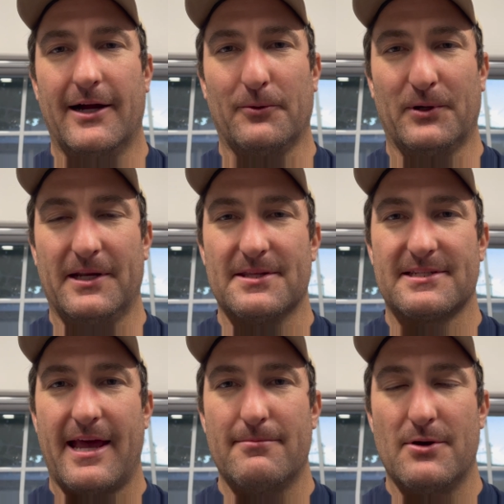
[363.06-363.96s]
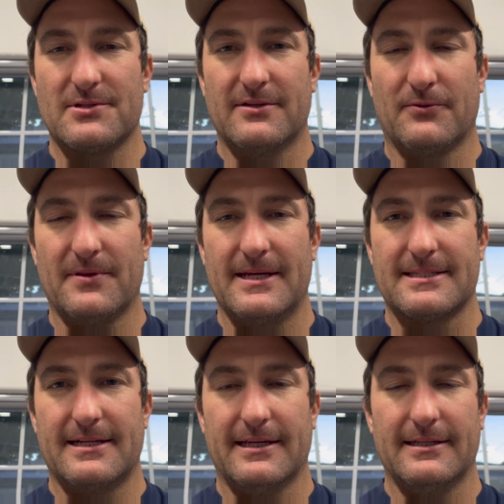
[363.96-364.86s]
really needed the sand mostly for this,
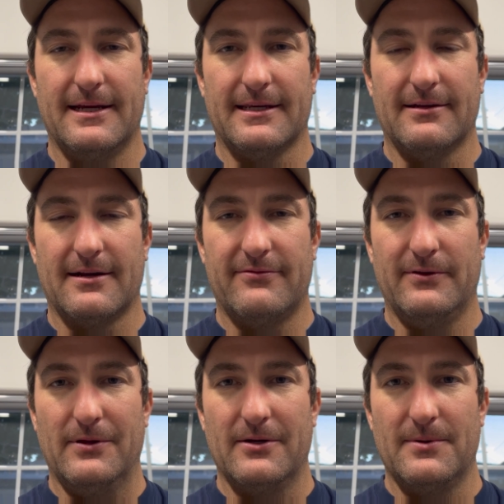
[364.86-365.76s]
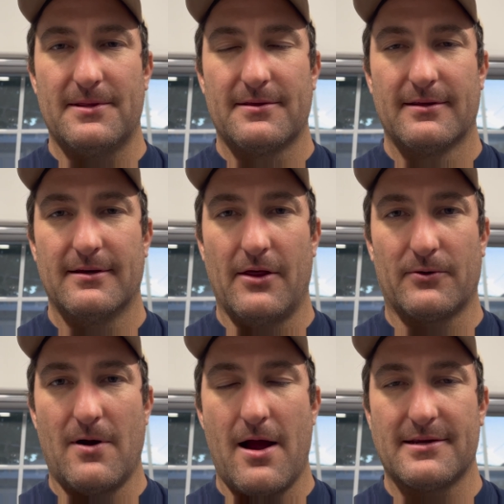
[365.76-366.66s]
and I can kind of fill in with other
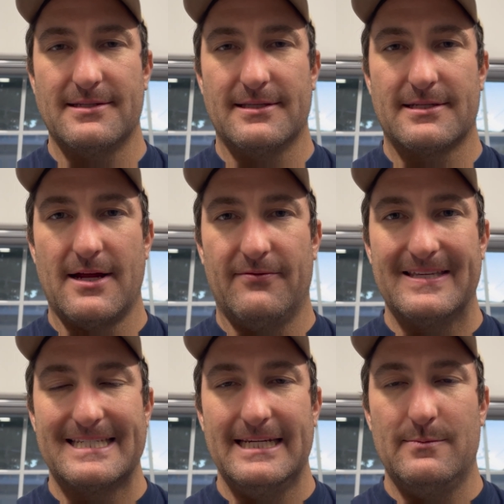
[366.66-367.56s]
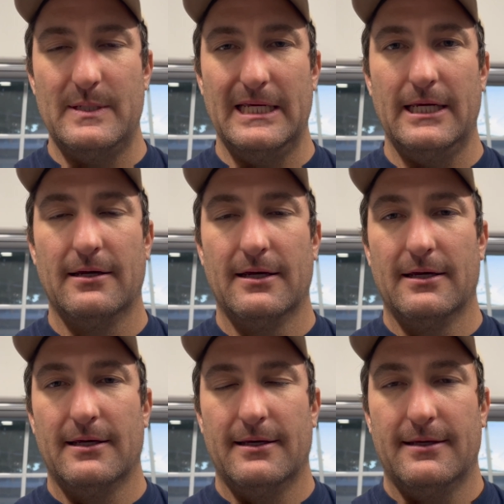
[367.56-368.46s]
rocks and stuff as need be.
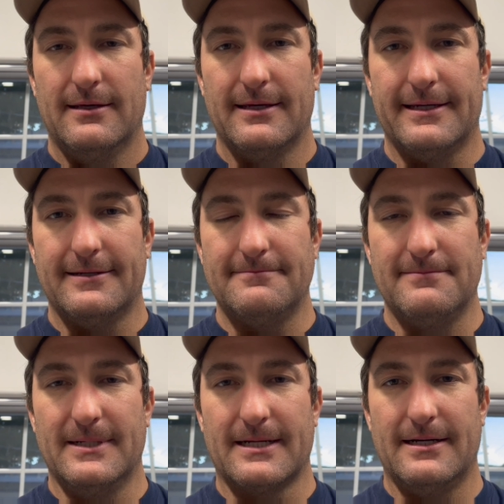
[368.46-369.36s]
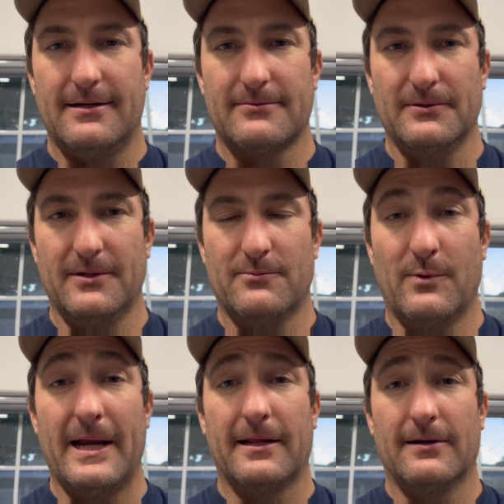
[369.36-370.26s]
But really
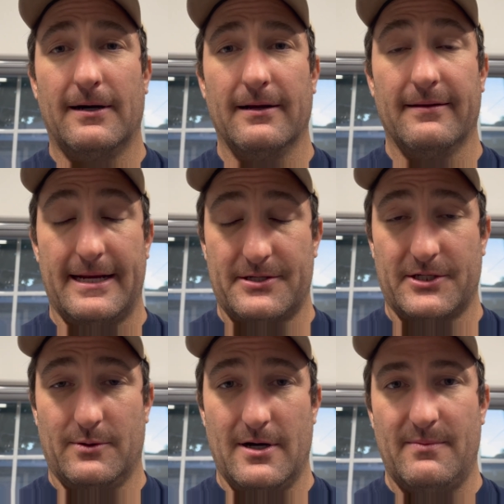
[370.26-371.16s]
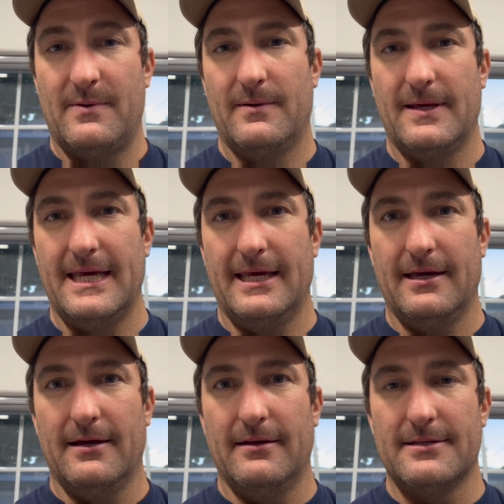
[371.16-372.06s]
waiting on that to show up,
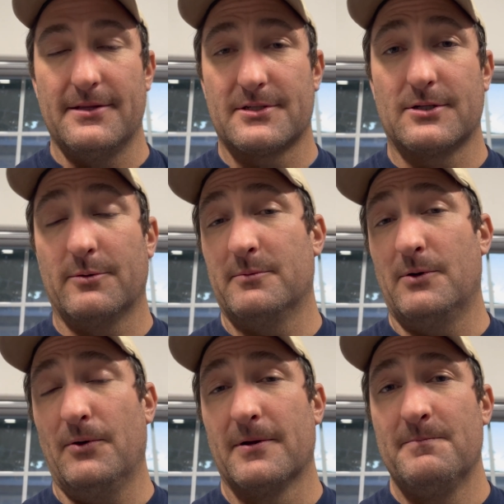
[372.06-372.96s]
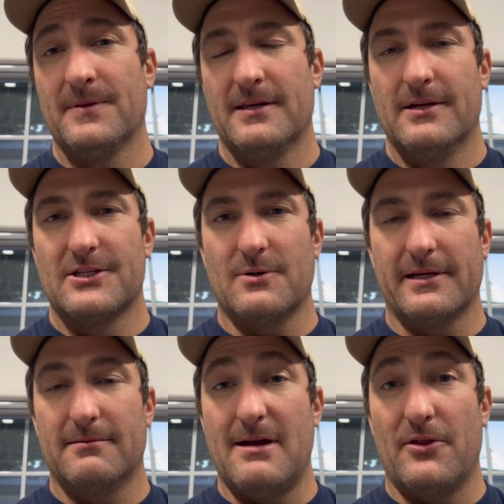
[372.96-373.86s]
and then the sculpted mold, so I
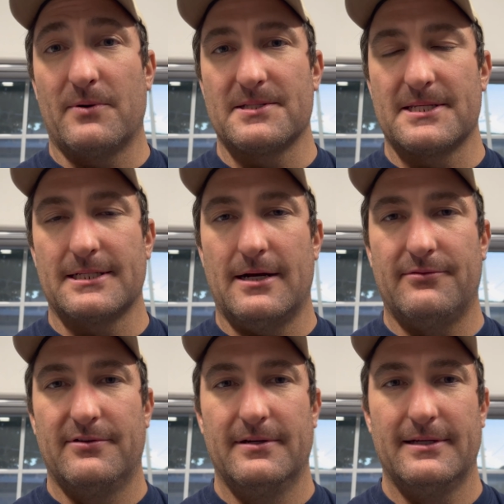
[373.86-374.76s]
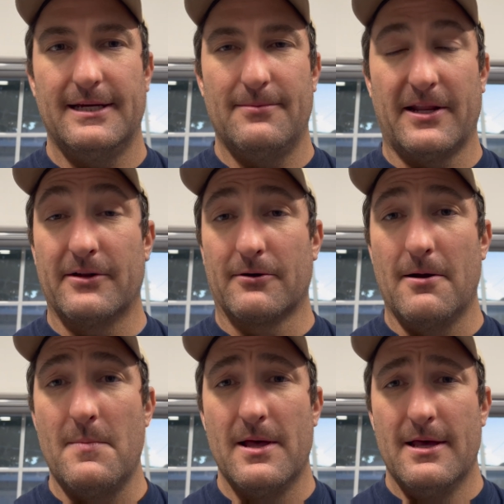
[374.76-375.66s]
can mount the rest of the stuff. But in the interim,